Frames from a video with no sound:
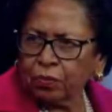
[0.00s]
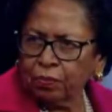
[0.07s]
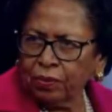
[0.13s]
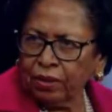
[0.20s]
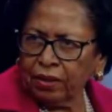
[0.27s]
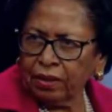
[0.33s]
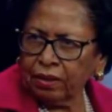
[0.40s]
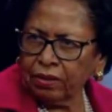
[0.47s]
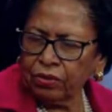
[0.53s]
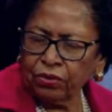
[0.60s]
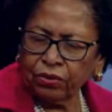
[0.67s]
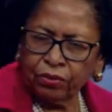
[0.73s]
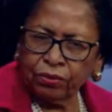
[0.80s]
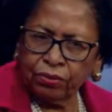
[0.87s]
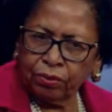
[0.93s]
me
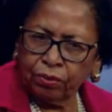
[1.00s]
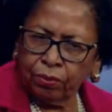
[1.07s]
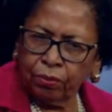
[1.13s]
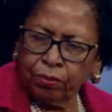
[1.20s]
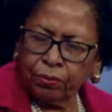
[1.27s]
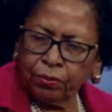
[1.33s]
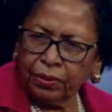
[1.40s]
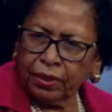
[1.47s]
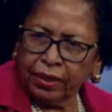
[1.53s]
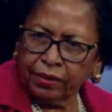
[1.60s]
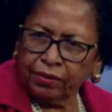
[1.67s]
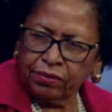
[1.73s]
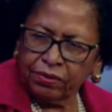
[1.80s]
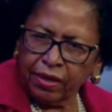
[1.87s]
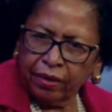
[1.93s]
to do
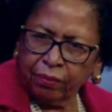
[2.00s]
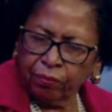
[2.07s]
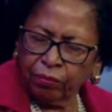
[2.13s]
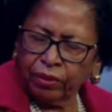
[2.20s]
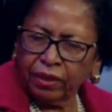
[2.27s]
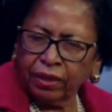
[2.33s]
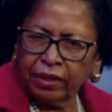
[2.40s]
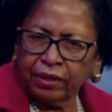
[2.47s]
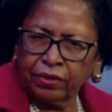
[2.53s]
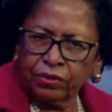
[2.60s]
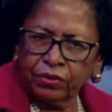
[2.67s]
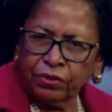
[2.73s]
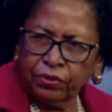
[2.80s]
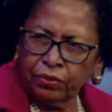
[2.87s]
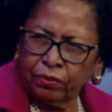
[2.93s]
things that relate
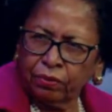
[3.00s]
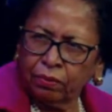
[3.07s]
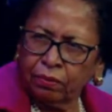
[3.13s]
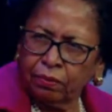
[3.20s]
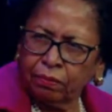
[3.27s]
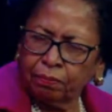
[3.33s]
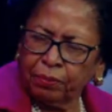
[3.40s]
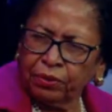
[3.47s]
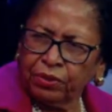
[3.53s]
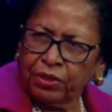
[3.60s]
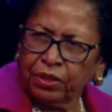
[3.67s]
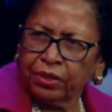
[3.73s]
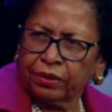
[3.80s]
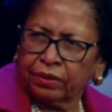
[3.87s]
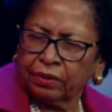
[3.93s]
to
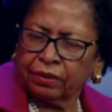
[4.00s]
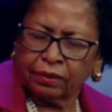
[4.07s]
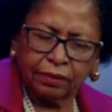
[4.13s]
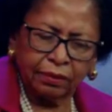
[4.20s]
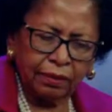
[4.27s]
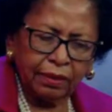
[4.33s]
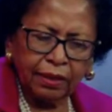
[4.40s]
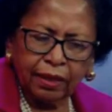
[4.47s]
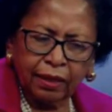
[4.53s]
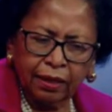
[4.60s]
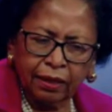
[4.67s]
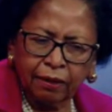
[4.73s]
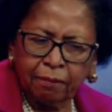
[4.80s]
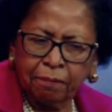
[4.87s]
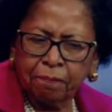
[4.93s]
particular
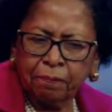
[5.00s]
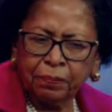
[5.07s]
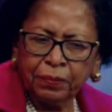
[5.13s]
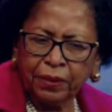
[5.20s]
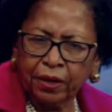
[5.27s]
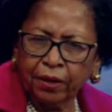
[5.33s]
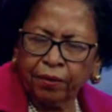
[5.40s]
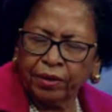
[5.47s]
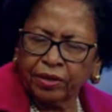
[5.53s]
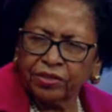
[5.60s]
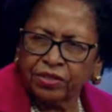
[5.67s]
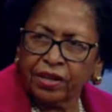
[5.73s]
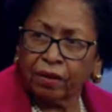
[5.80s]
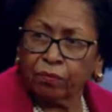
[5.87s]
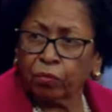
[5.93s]
um, areas
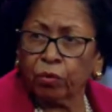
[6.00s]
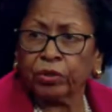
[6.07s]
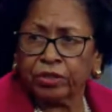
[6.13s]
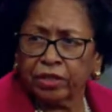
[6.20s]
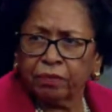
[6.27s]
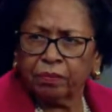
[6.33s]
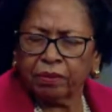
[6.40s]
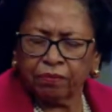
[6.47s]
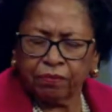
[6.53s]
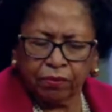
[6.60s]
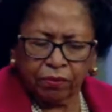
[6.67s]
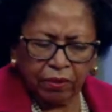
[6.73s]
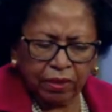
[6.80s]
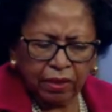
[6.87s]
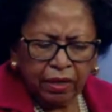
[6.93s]
that I've worked in
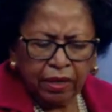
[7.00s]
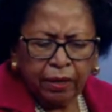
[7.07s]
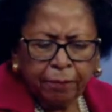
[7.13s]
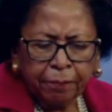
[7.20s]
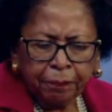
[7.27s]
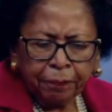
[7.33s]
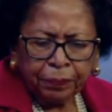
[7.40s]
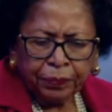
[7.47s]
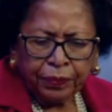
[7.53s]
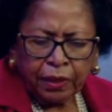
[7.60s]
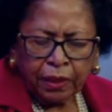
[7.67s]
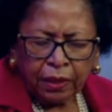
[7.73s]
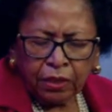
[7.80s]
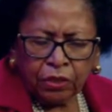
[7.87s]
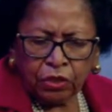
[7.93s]
before. Mm-hmm.
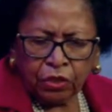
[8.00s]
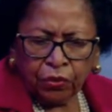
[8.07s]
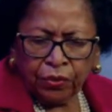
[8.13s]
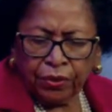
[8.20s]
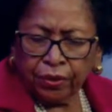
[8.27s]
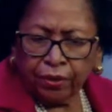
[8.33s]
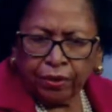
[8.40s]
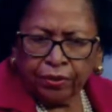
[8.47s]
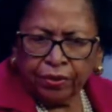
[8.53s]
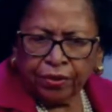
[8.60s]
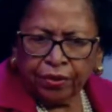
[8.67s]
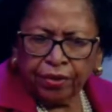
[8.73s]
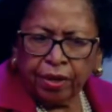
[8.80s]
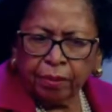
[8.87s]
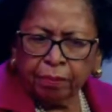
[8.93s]
So there, there are
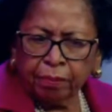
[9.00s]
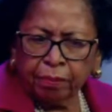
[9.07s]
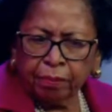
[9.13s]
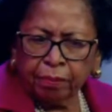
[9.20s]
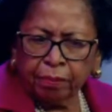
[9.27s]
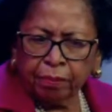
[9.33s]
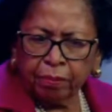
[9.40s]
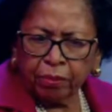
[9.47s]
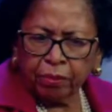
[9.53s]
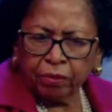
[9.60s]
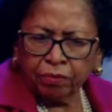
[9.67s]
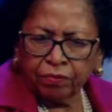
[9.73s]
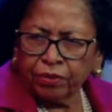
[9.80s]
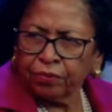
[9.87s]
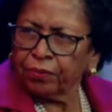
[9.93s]
a number
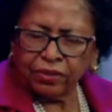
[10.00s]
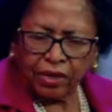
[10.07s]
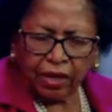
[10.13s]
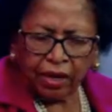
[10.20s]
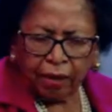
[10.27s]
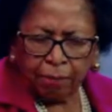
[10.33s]
of different